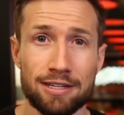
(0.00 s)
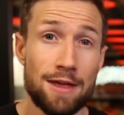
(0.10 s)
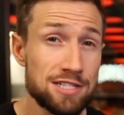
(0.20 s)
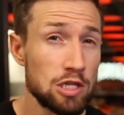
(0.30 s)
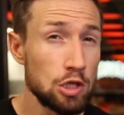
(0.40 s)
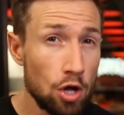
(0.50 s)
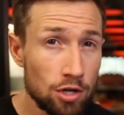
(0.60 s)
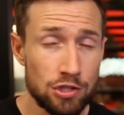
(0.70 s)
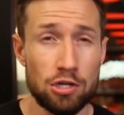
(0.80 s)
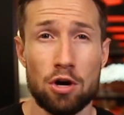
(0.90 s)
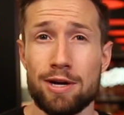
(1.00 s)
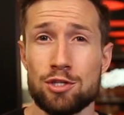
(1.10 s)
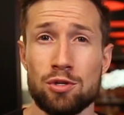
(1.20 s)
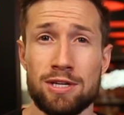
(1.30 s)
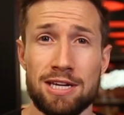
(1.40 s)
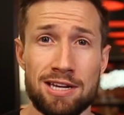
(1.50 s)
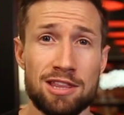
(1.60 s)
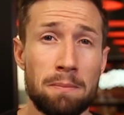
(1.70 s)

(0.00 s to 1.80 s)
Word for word: There's a lot to go into here.